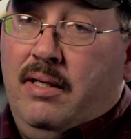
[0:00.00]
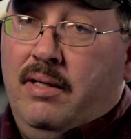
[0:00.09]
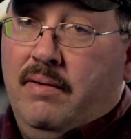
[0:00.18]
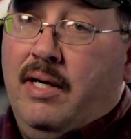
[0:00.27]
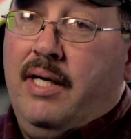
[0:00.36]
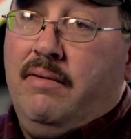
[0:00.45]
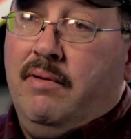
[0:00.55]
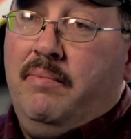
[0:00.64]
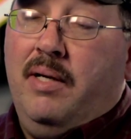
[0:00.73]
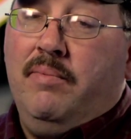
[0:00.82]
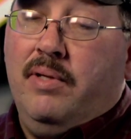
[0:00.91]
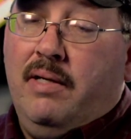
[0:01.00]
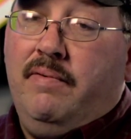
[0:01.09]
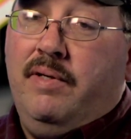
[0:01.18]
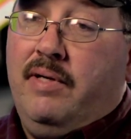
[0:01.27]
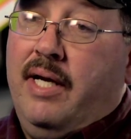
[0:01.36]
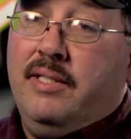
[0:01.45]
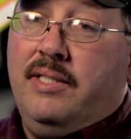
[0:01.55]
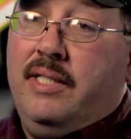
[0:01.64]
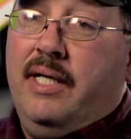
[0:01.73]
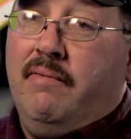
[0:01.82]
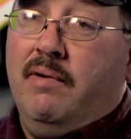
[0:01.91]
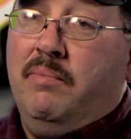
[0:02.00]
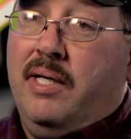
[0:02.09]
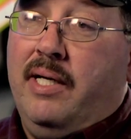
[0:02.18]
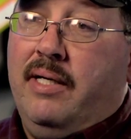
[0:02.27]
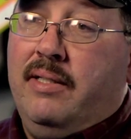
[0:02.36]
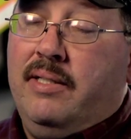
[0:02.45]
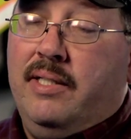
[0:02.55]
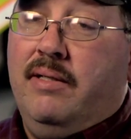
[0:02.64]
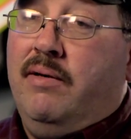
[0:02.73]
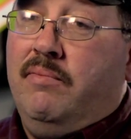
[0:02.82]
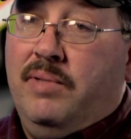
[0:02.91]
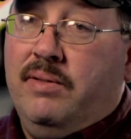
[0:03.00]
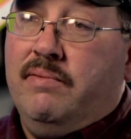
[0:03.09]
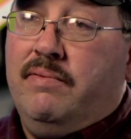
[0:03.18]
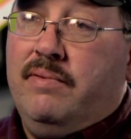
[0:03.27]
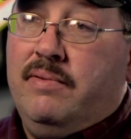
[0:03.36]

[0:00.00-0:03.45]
You got to remember that if you can't see everybody, you don't move,